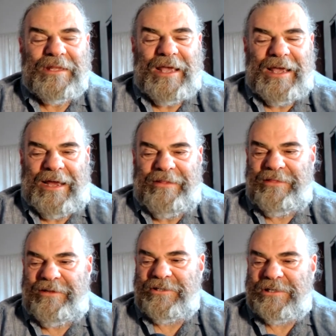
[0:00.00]
And
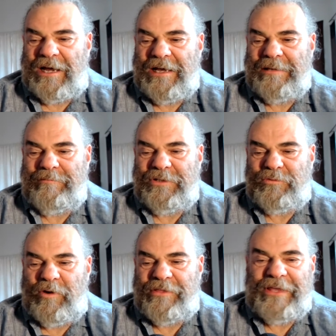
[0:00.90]
then there's times
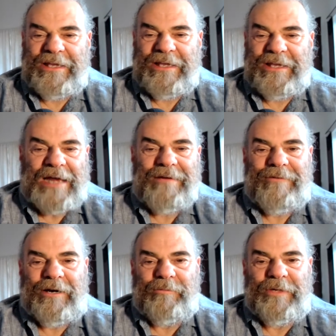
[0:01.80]
where things get out of
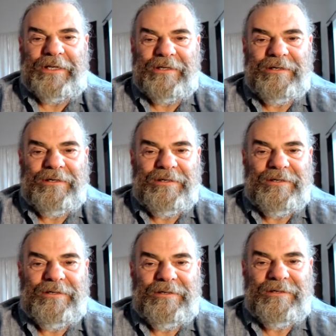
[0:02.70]
harmony.
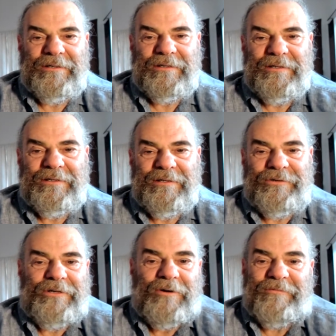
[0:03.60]

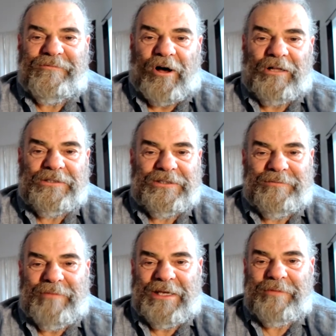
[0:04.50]
Through no fault,
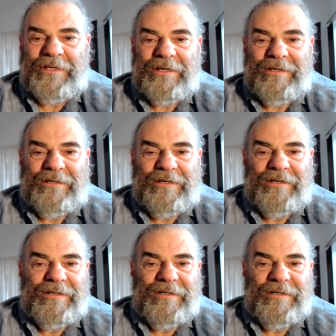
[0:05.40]
maybe.
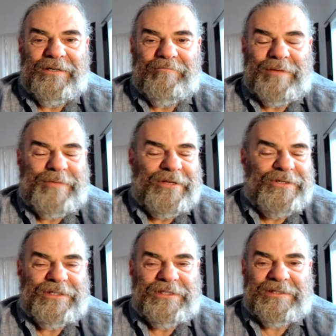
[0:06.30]
Maybe they're
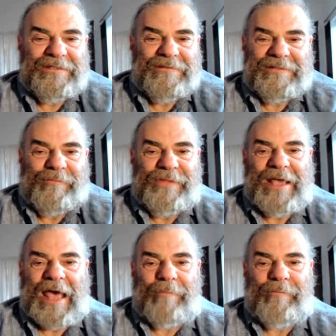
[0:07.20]
just, something
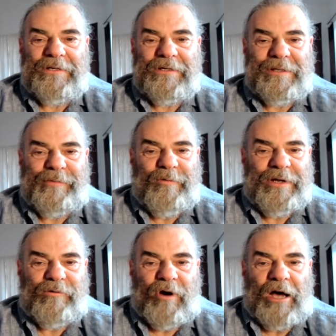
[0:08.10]
happened, something
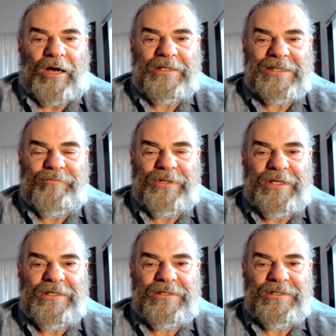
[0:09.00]
went wrong
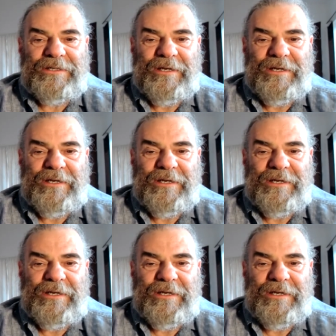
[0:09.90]
someplace.